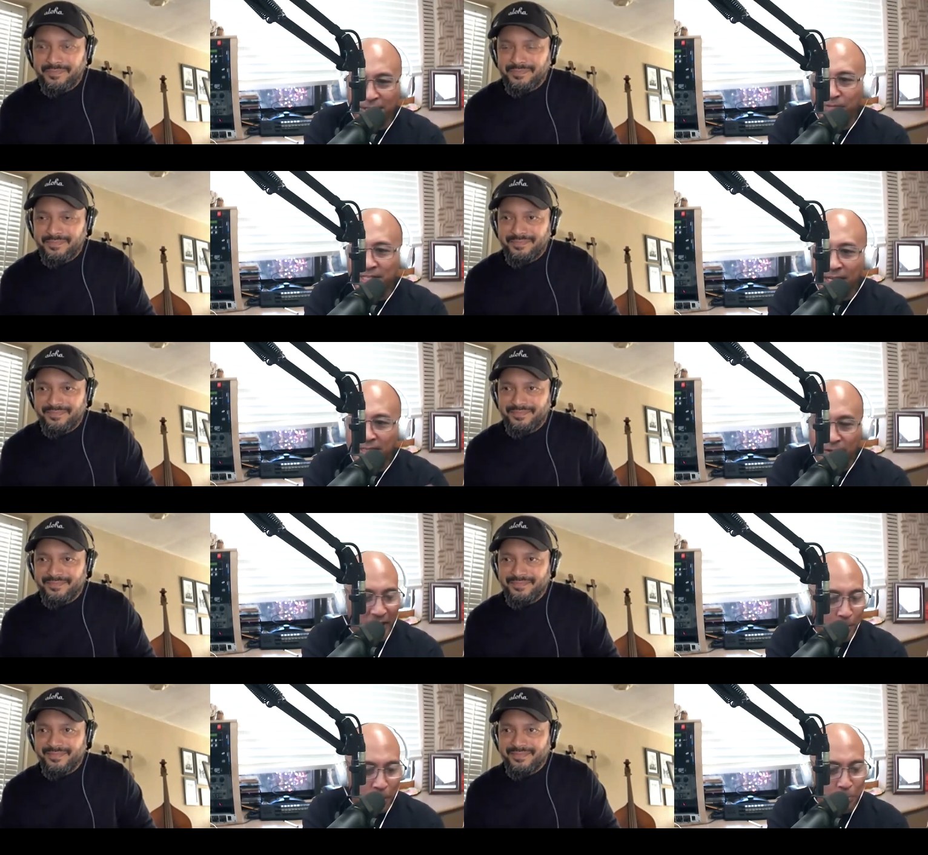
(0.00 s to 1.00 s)
Speaker 1: Steven said, it's
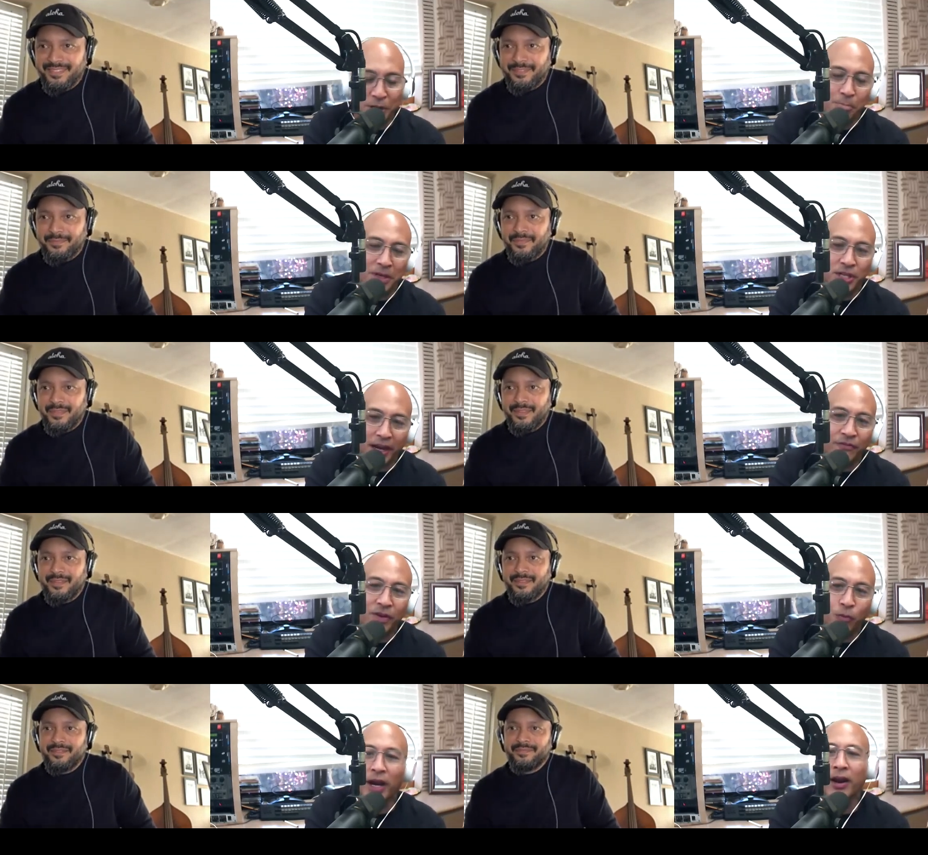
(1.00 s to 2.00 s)
available pretty much
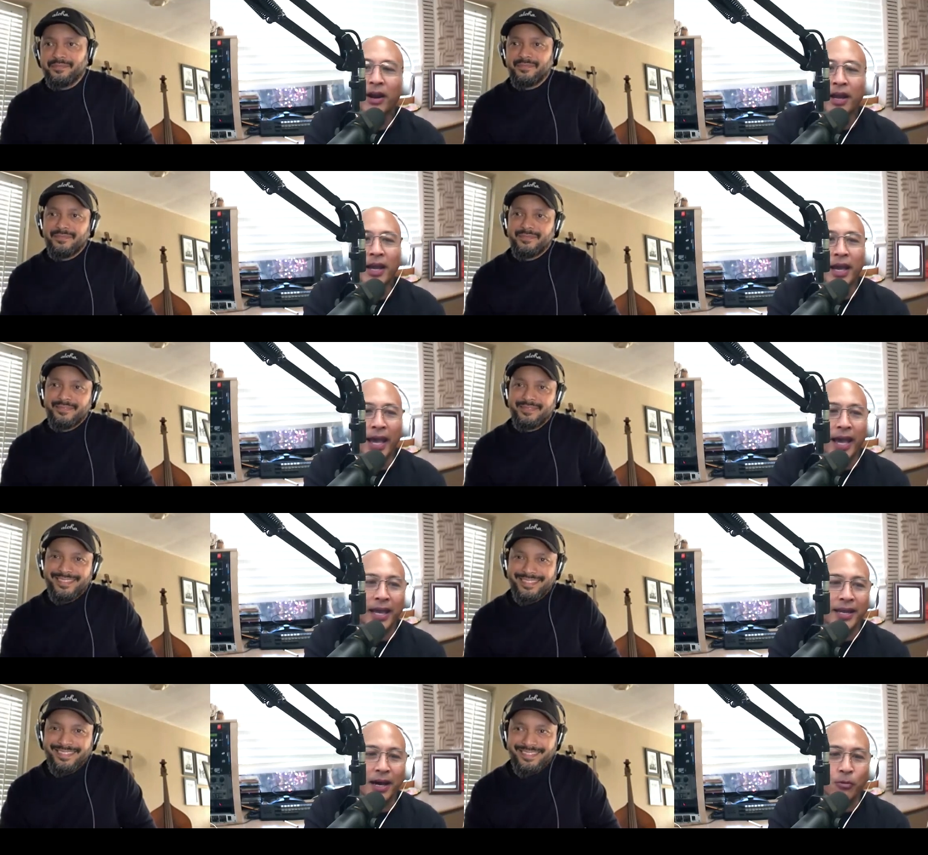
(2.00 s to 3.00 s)
everywhere.
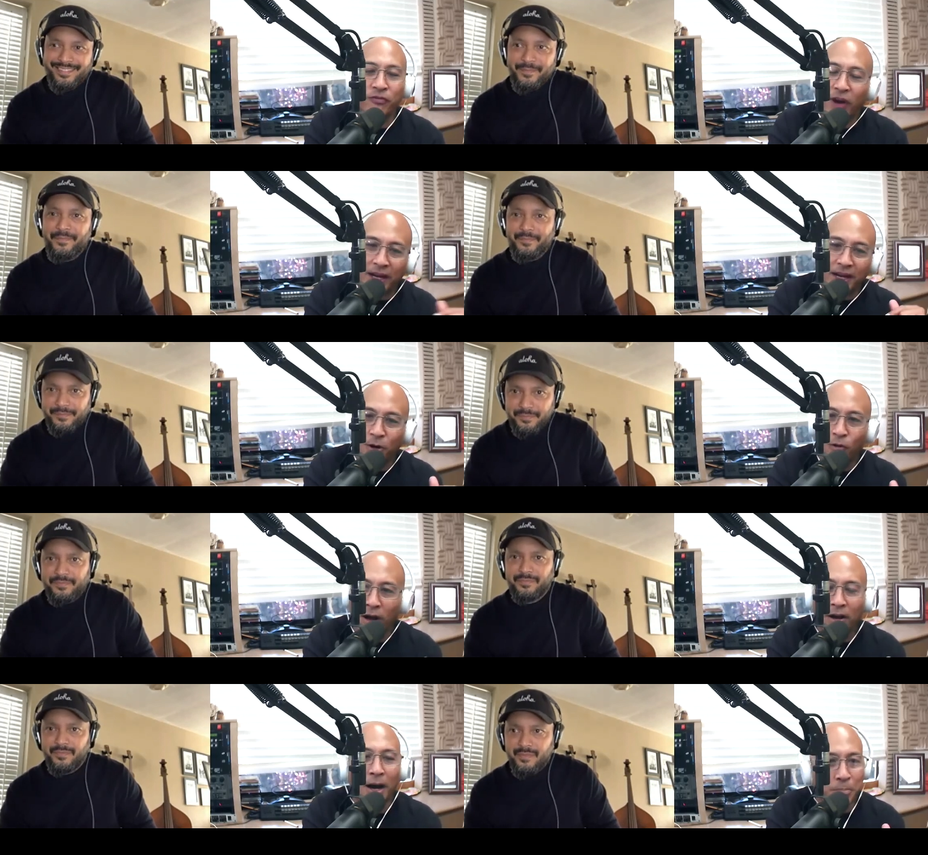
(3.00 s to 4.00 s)
And uh, we've got it here
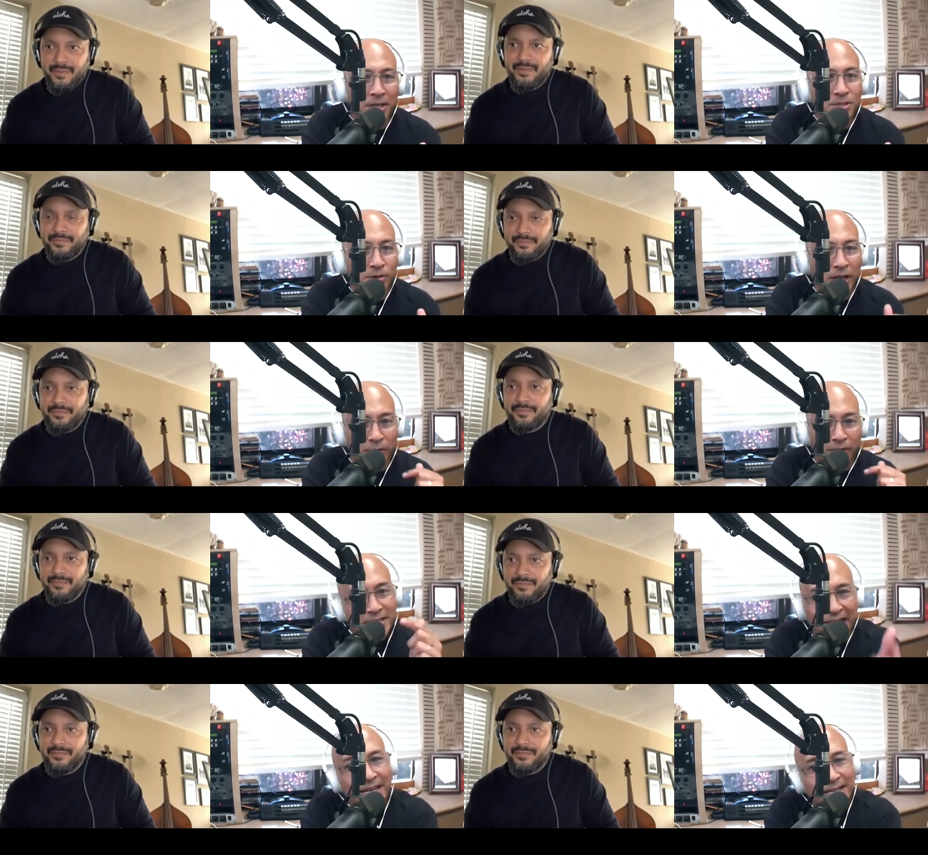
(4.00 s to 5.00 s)
on Kapa. So here it
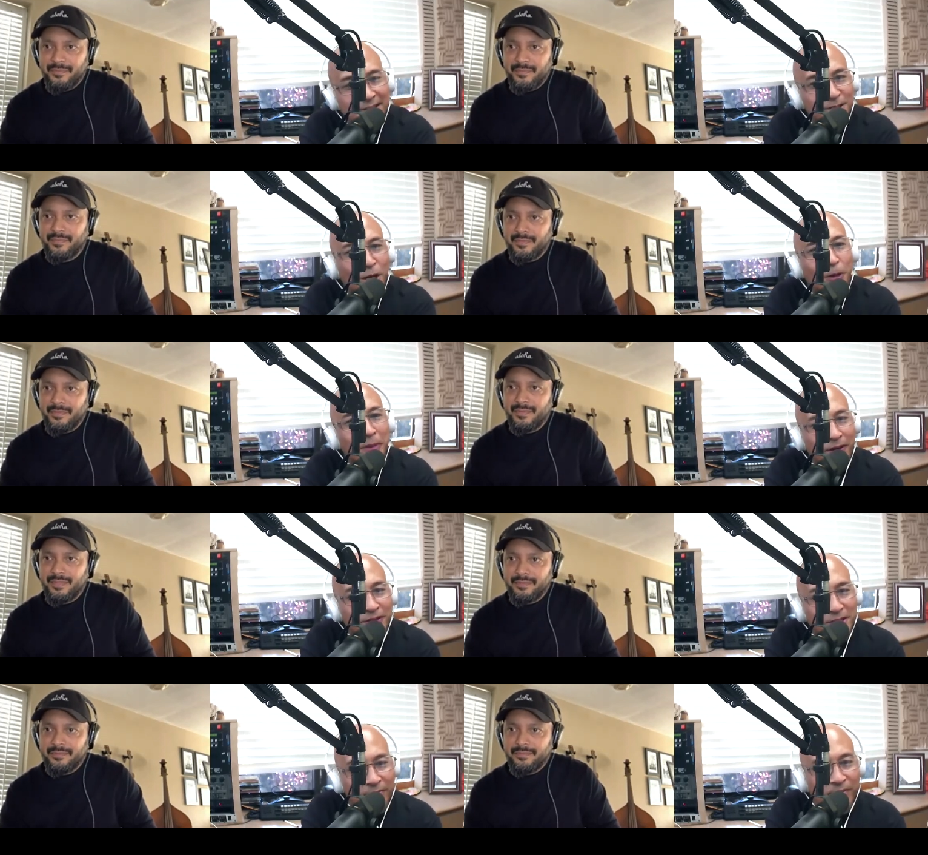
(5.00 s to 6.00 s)
is, ladies and gentlemen. Here
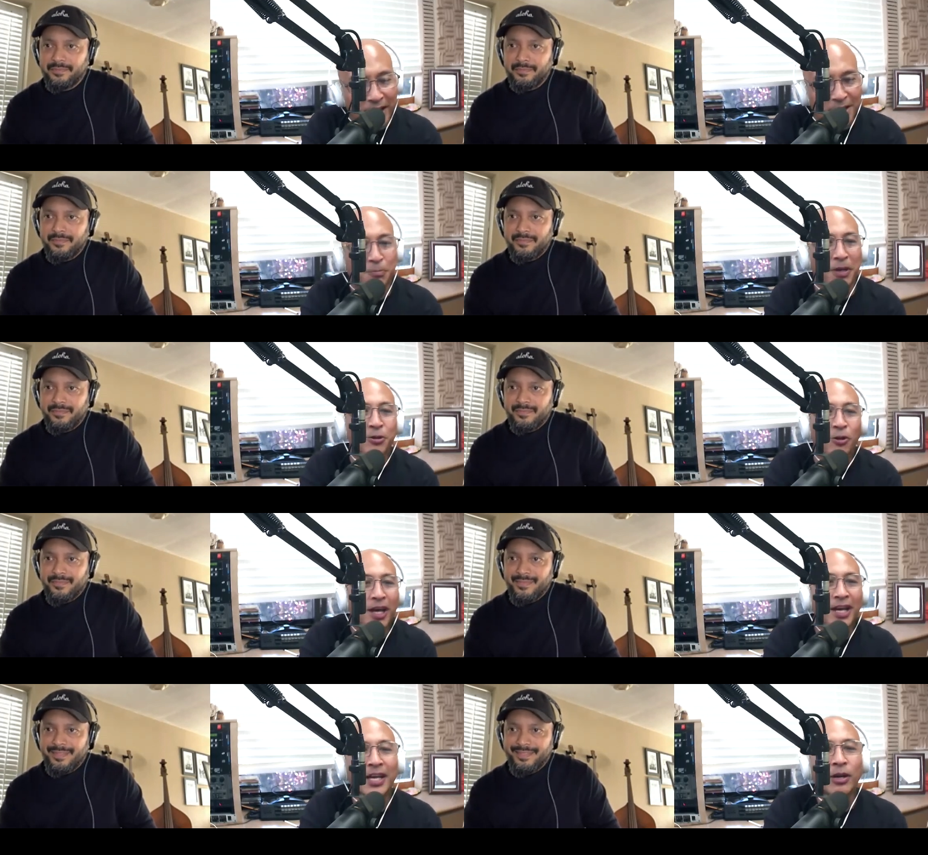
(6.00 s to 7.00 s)
is Steven
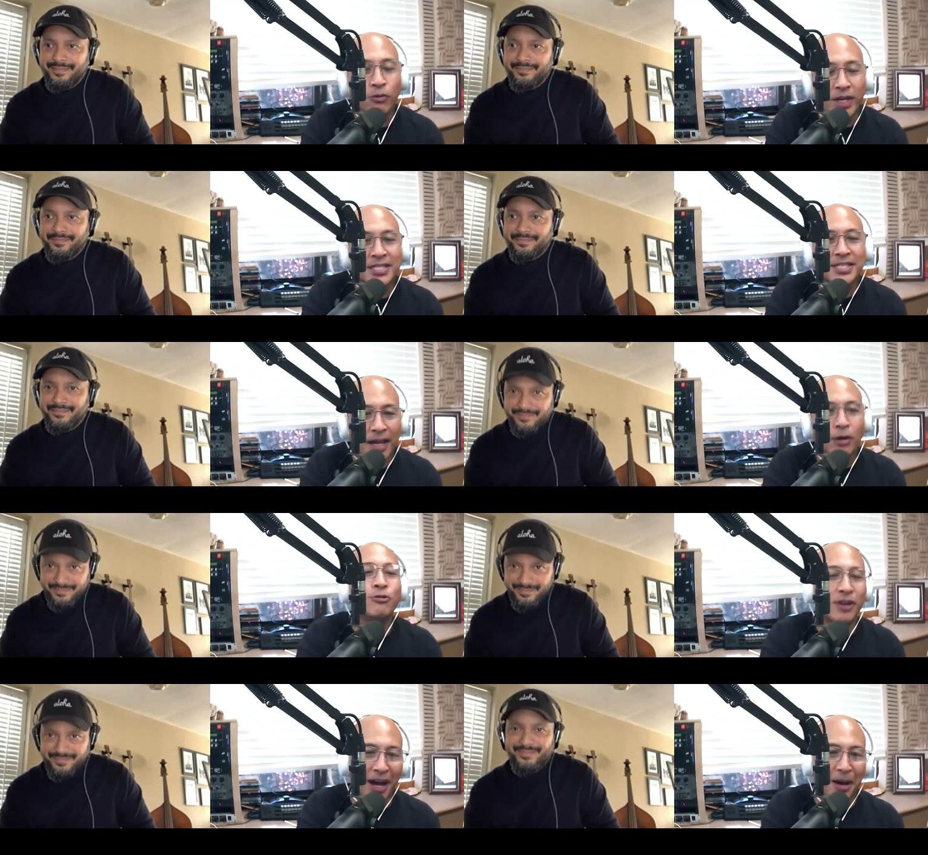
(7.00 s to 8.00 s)
Espaniola with
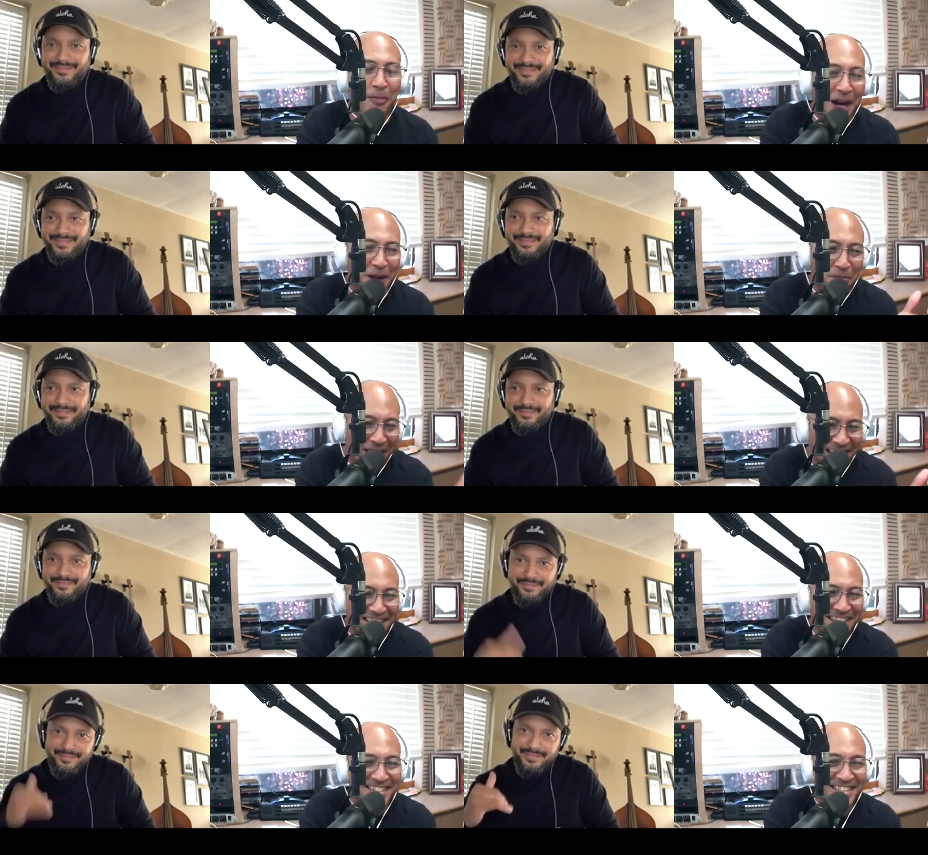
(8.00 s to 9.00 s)
Sakura. Mahalo,
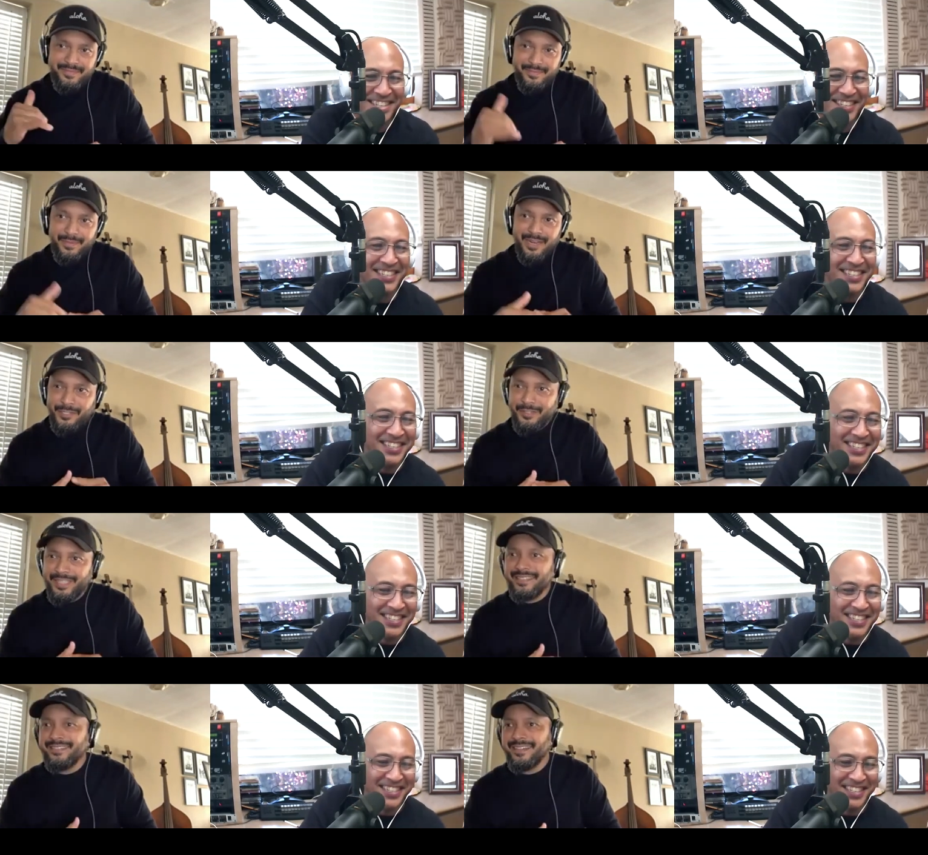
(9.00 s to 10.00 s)
brother.
Speaker 2: Mahalo
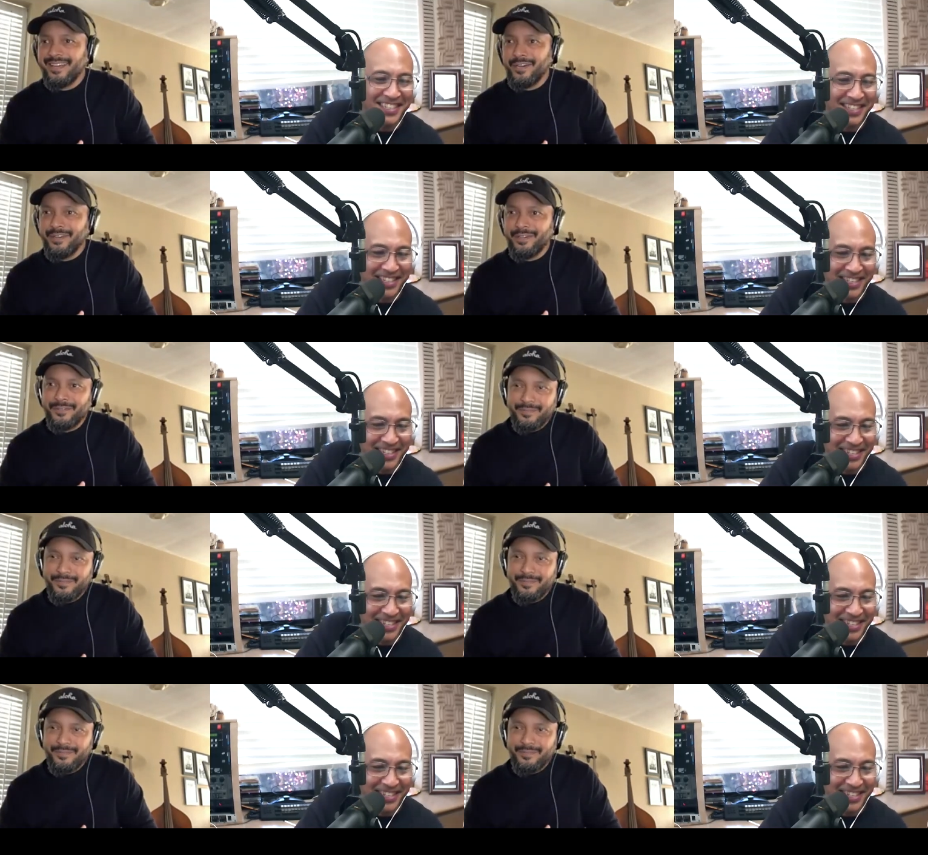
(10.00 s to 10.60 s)
nui. Ahui ho.